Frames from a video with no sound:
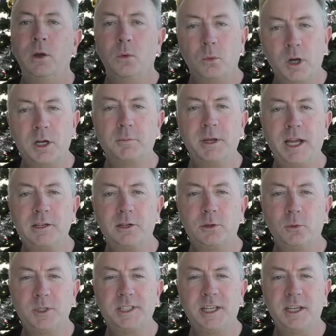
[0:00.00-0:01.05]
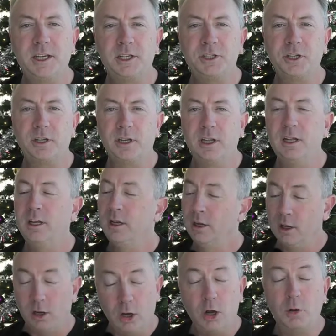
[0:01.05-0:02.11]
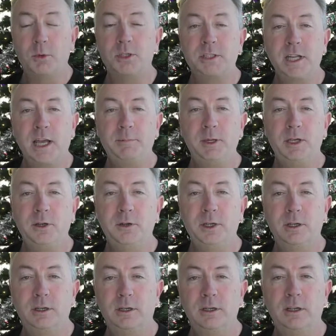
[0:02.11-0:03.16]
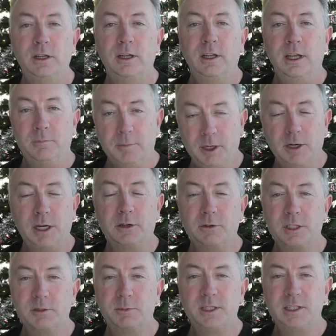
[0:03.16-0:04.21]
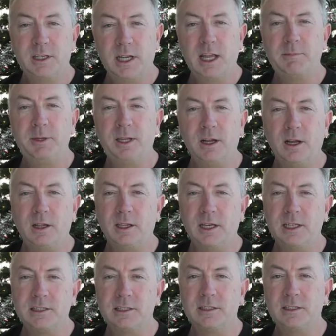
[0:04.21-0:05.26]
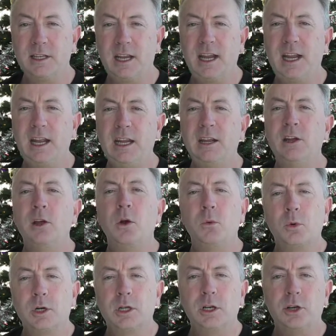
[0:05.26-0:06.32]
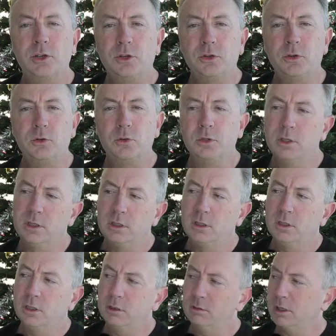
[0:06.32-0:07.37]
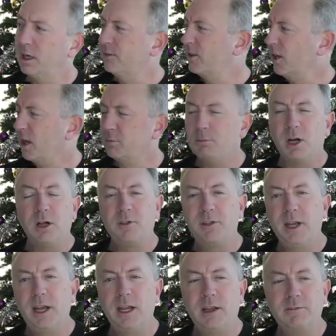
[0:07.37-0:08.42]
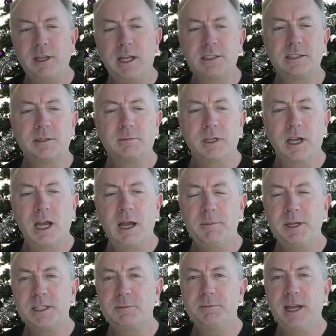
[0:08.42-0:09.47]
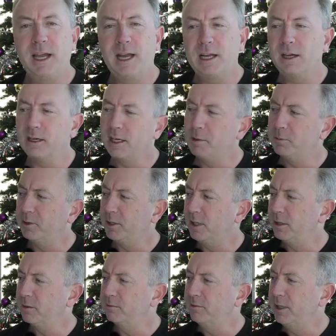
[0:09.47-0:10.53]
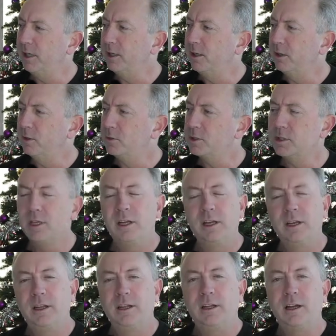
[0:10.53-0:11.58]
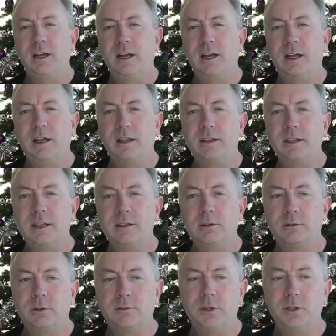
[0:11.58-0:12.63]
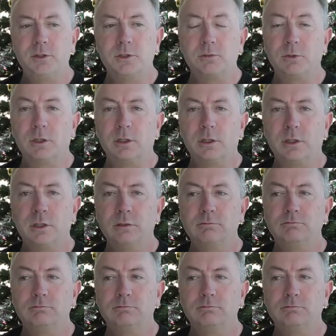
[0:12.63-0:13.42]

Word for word: Welcome back to the Whiskey Edition. Almost Happy New Year, Merry Christmas, and Happy Holidays. And today we're going to do kind of an oddball thing. I've got some comments back on a couple of the other videos uh, that the reviews were